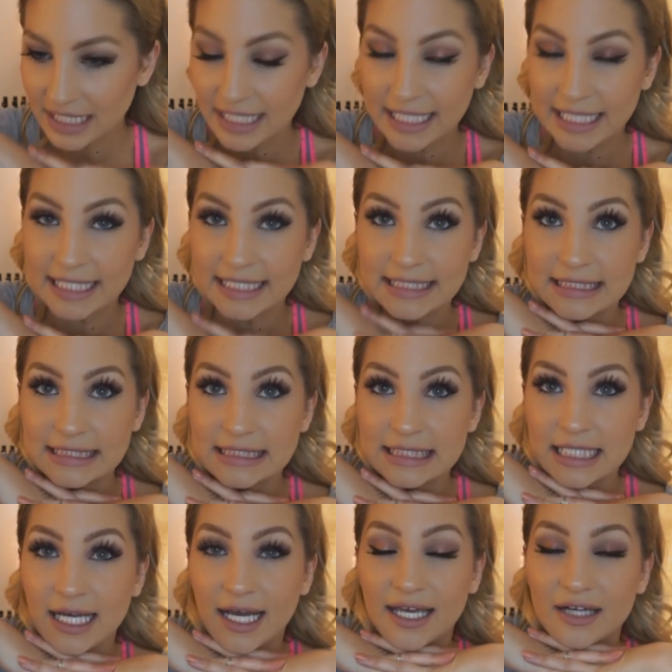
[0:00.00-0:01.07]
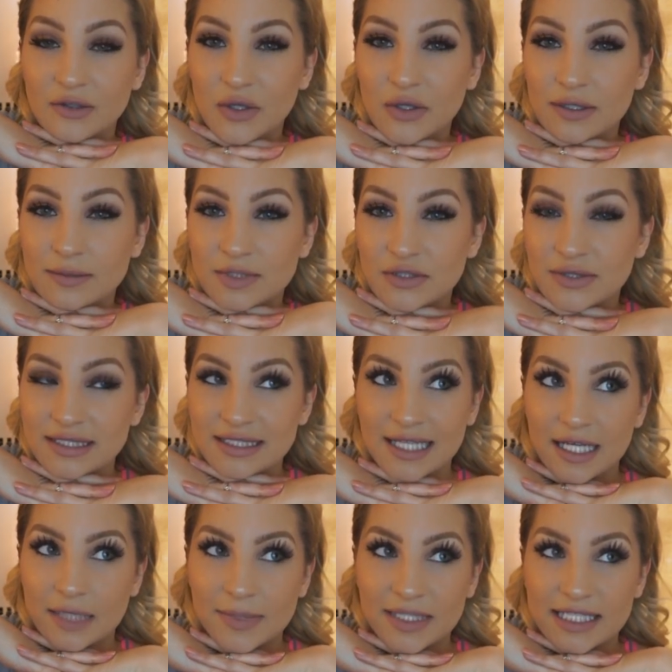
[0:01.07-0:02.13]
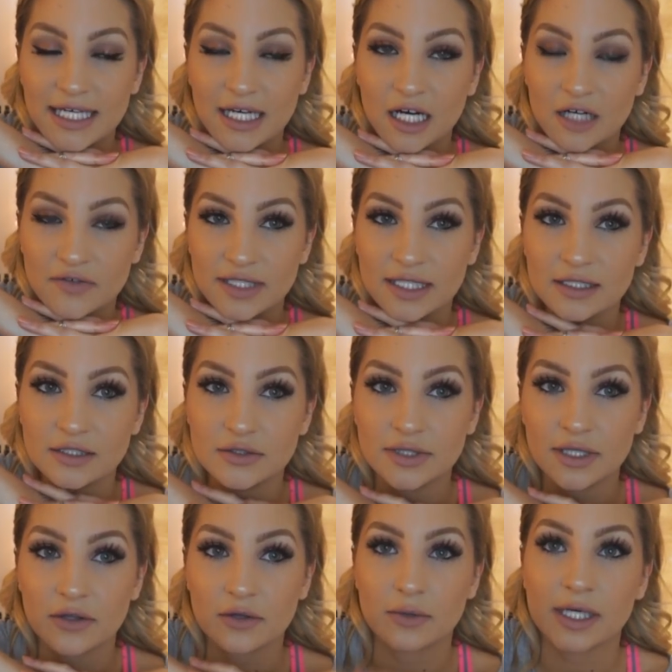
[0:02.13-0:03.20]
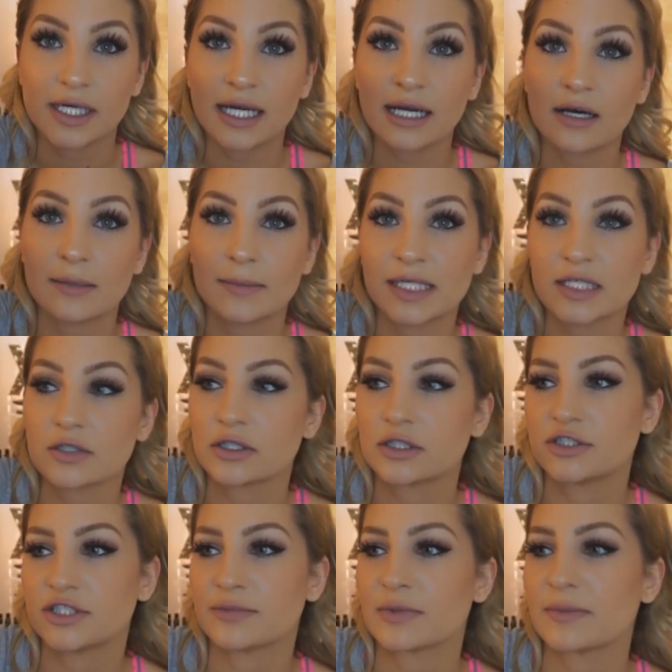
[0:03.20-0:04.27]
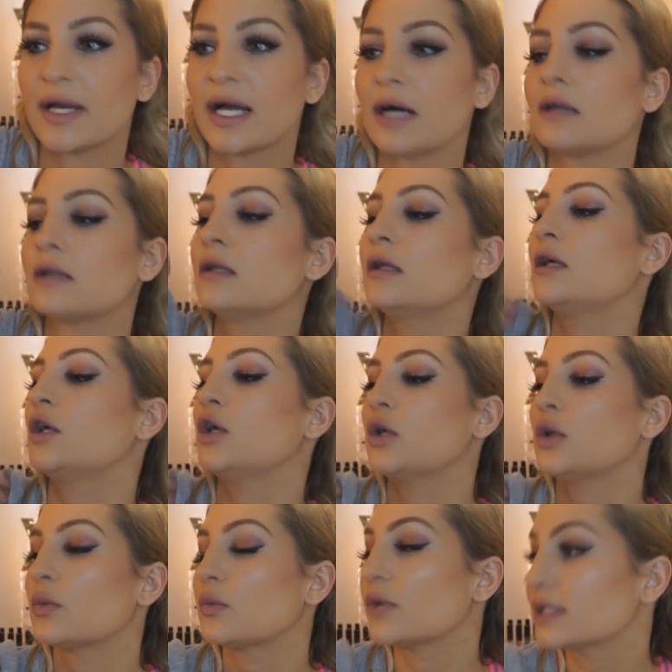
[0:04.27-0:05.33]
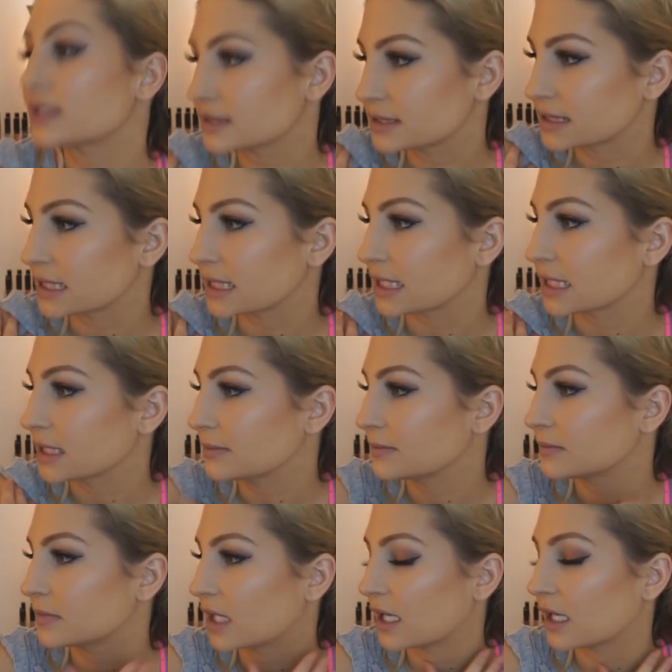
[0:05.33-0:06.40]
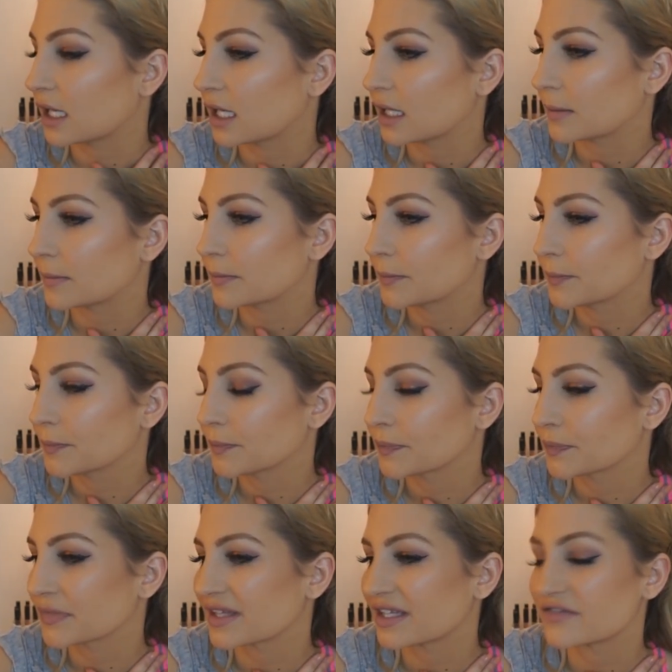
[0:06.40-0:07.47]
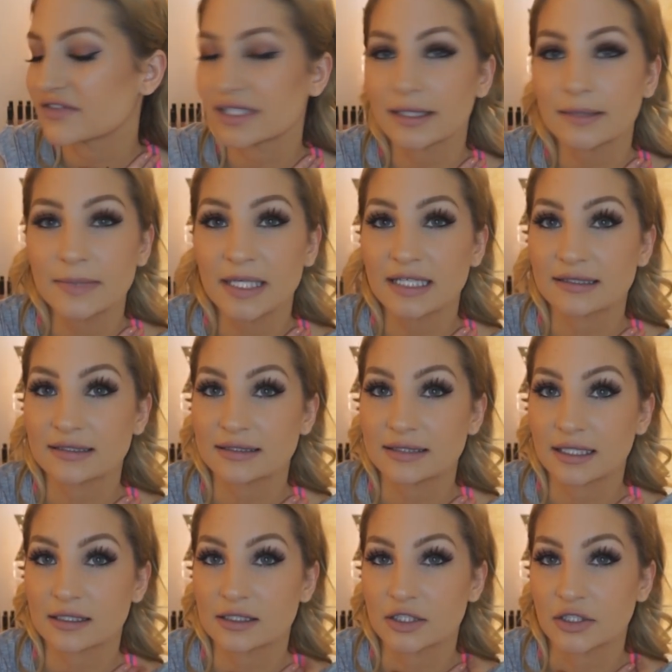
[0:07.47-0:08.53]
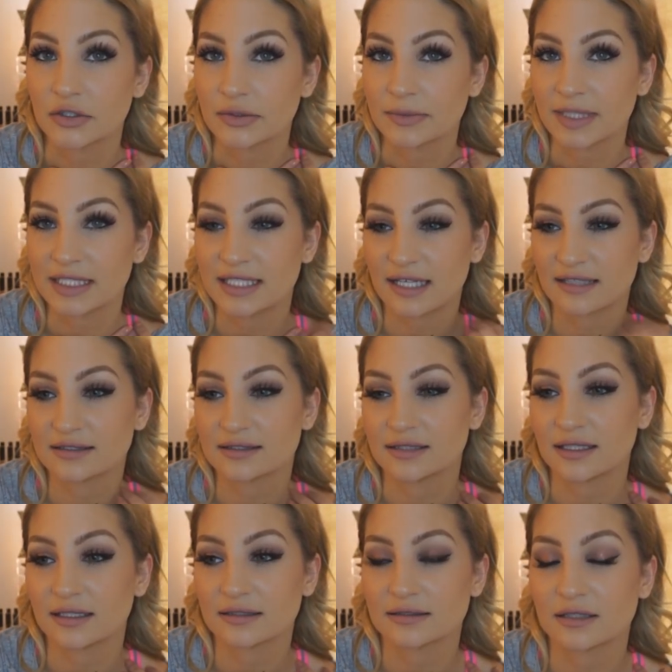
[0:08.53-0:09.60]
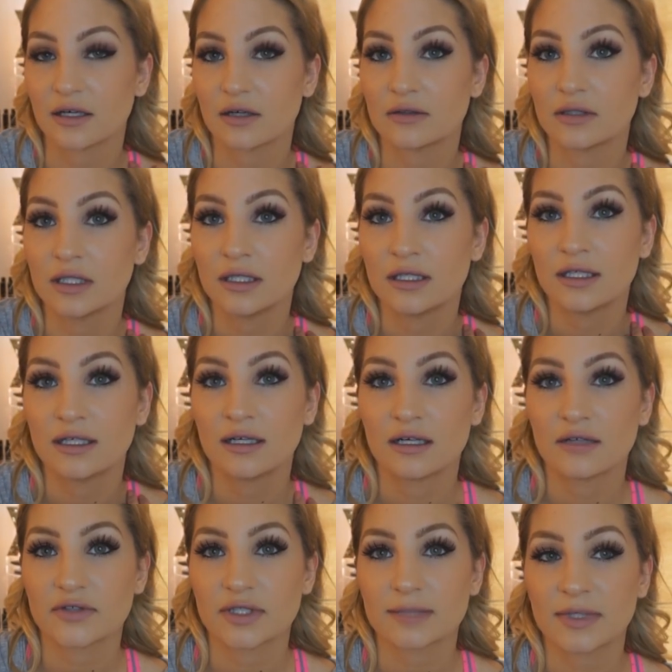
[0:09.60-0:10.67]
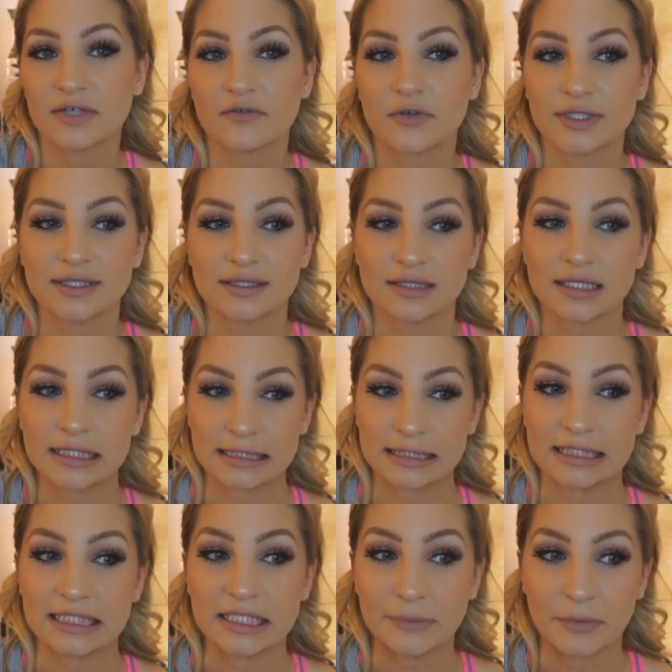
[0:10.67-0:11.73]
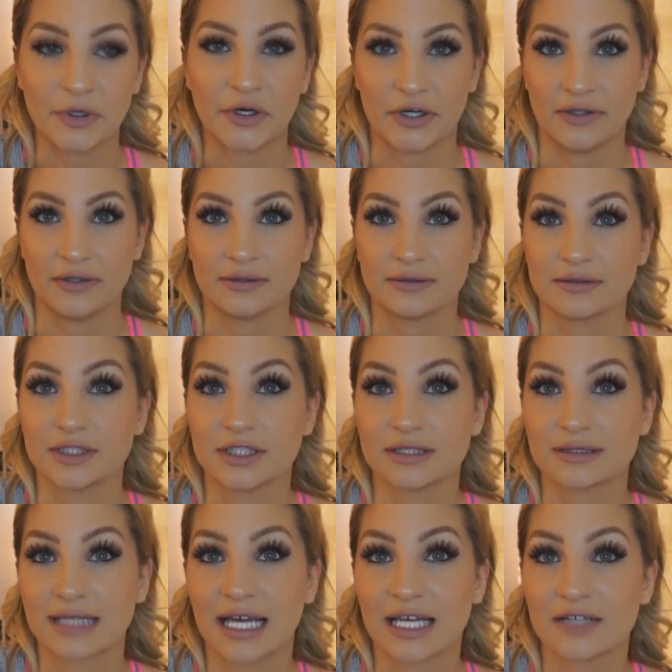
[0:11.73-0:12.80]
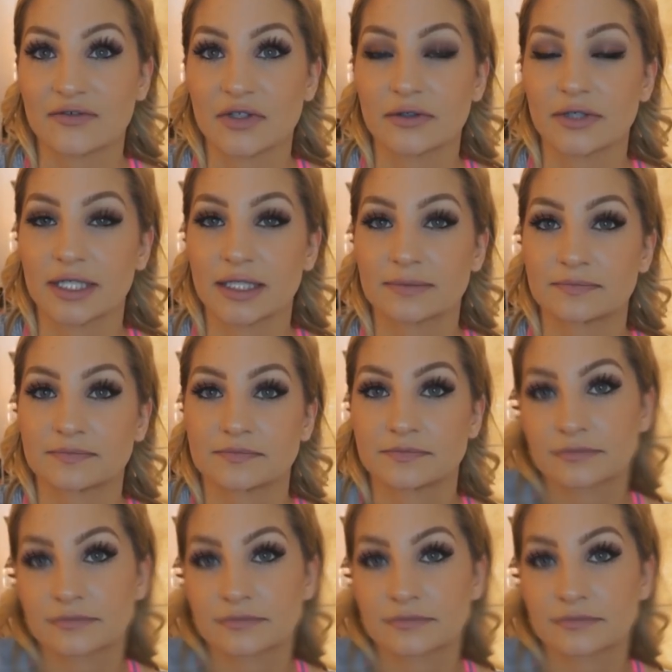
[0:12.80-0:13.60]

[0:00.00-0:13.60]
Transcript: And I don't know what I'm doing today on my day off. I need to do another workout. I might go to the gym with Mal we'll see. Um, I feel like I'm getting sick too, and my dad's sick, so I feel like my voice is like deeper, which is kind of annoying.